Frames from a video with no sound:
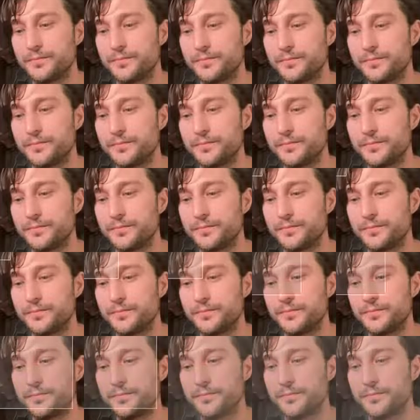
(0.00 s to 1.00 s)

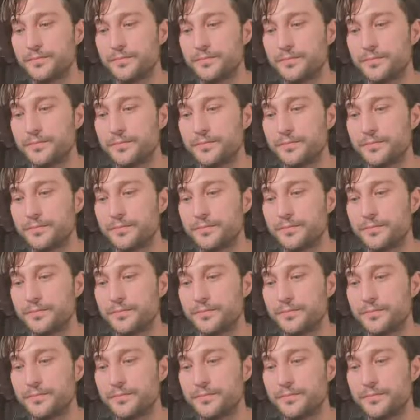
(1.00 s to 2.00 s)

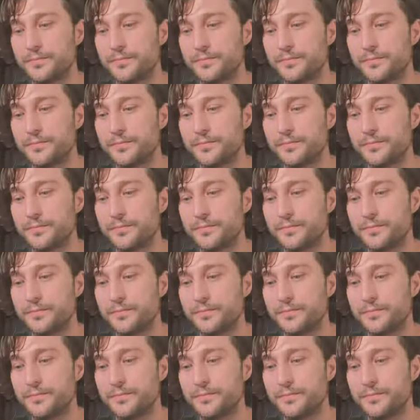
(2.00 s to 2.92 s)
(silence)